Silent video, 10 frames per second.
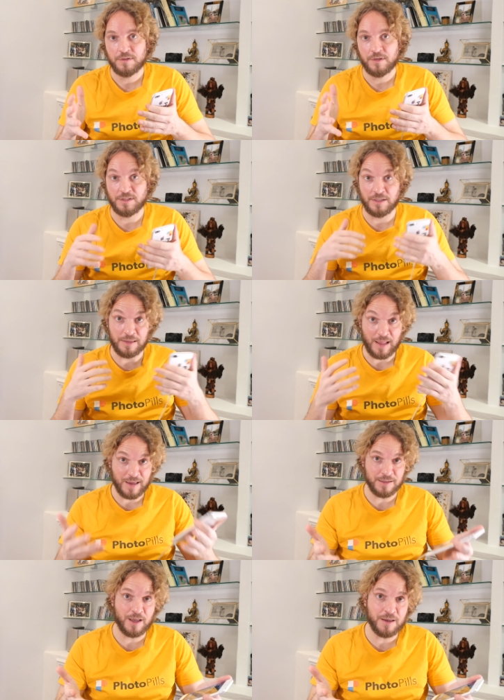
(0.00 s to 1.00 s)
Is it
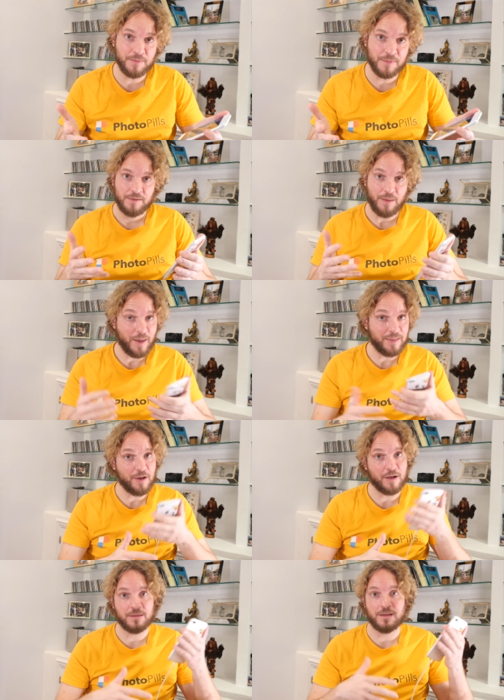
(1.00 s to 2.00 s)
nighttime? Depending
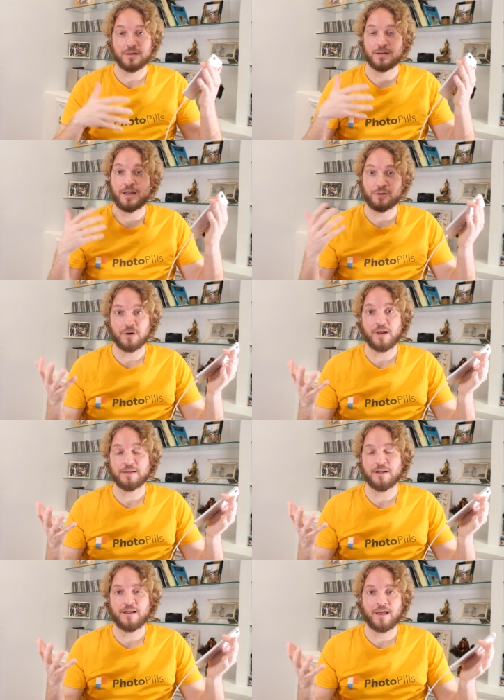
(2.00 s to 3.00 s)
on the natural
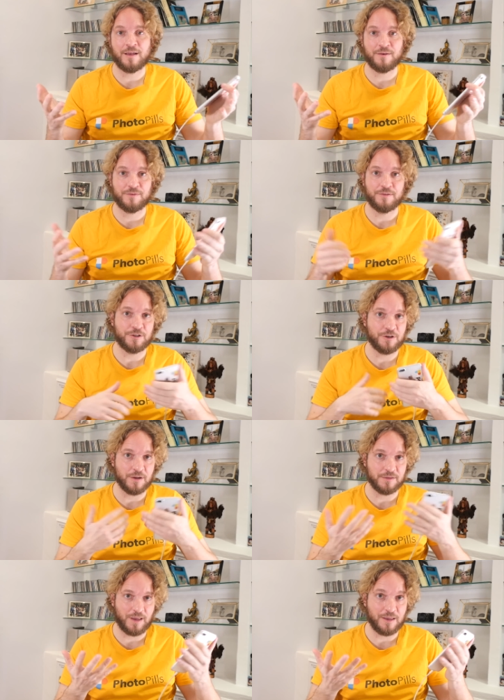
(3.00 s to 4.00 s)
light I'll have, the
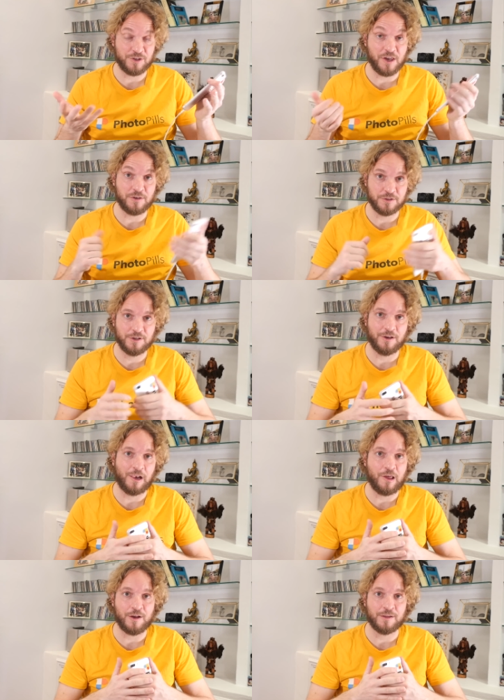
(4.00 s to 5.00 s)
shot can change a
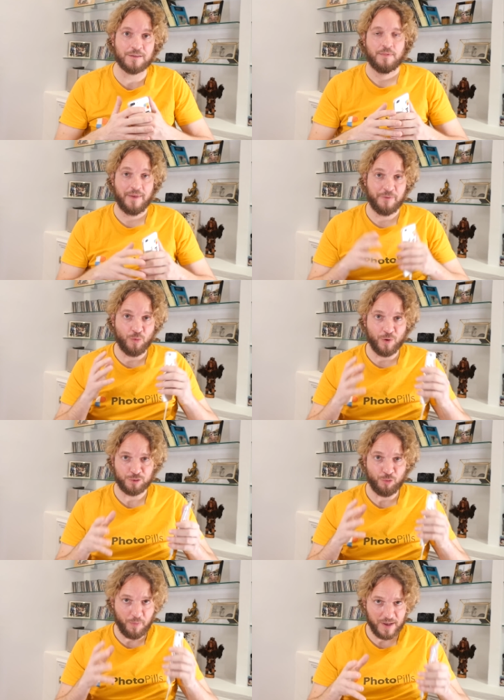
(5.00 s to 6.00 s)
lot. If you
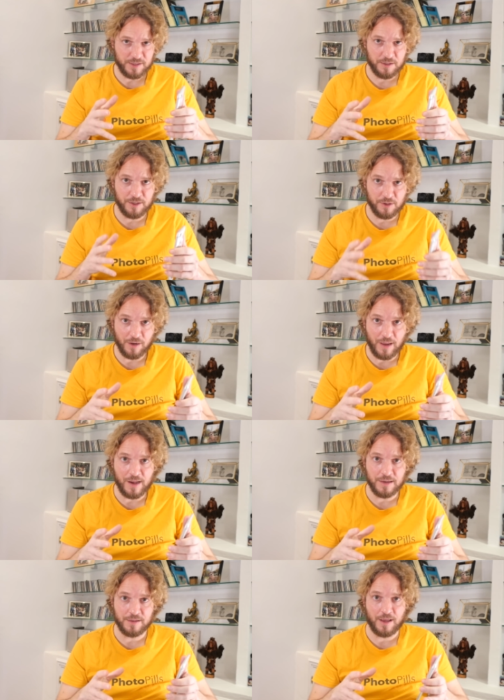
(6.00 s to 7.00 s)
want to master natural
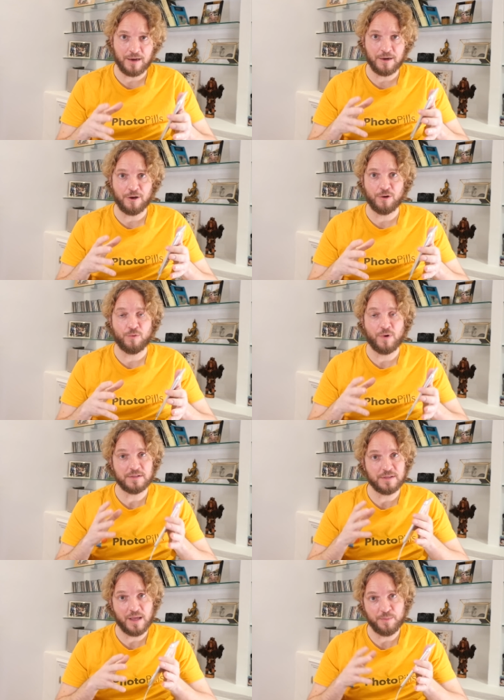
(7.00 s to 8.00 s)
light and know
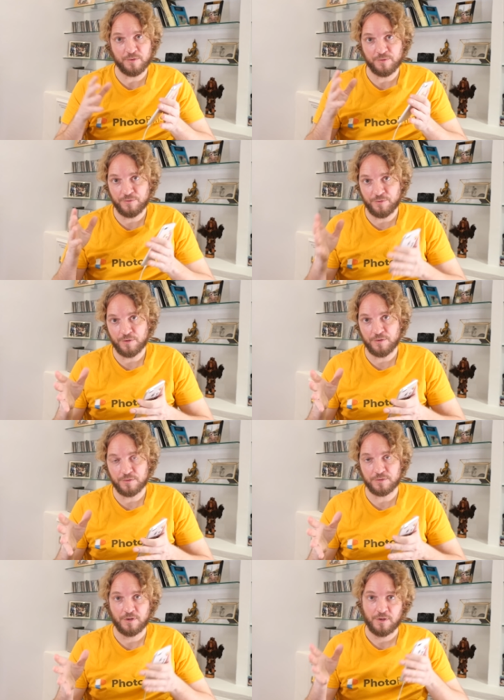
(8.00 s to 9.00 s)
what type of
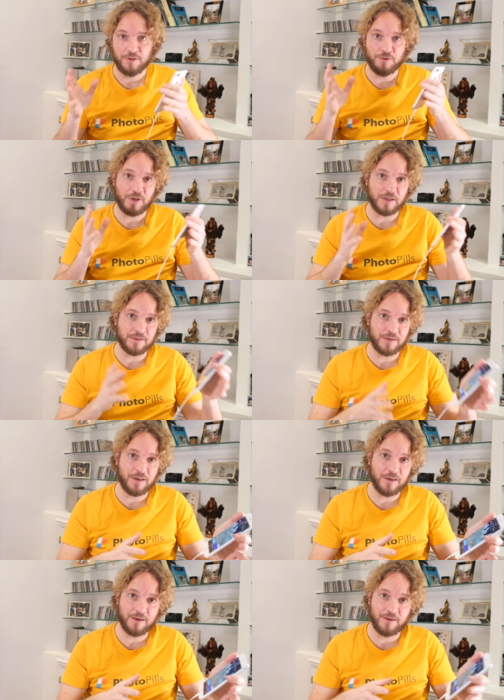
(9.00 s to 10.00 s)
photos you can
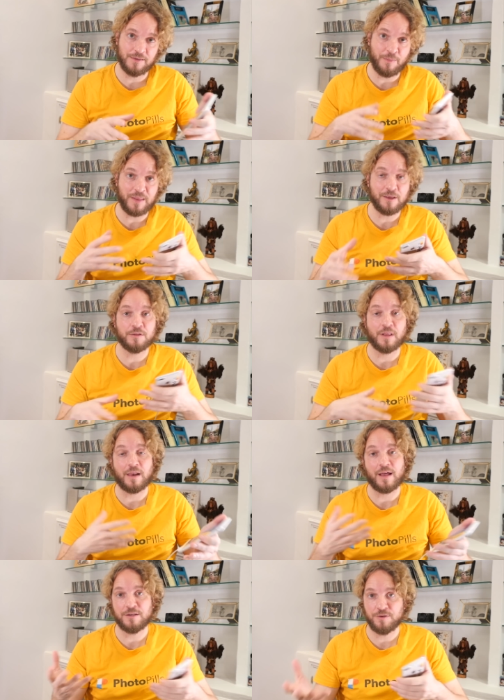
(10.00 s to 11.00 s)
take depending on the
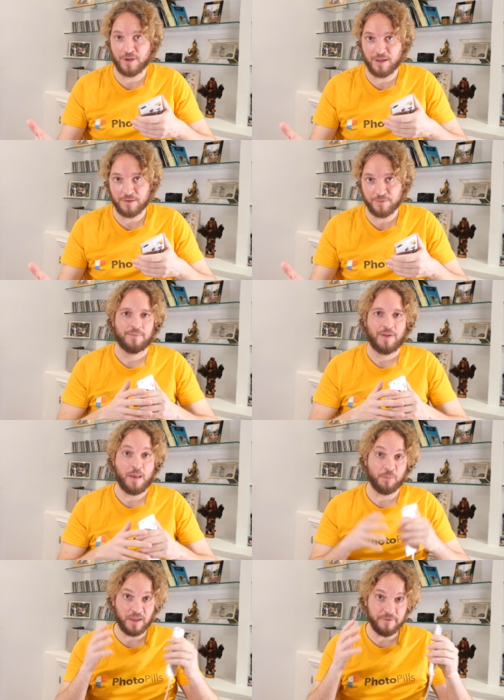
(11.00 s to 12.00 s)
light you have,
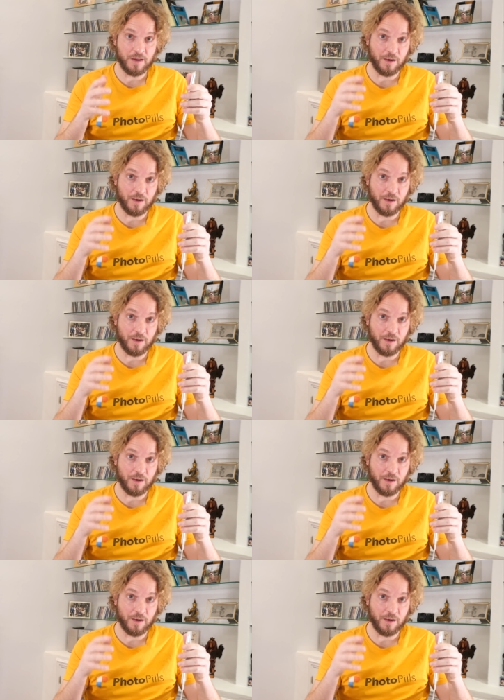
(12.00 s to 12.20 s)
I'm leaving a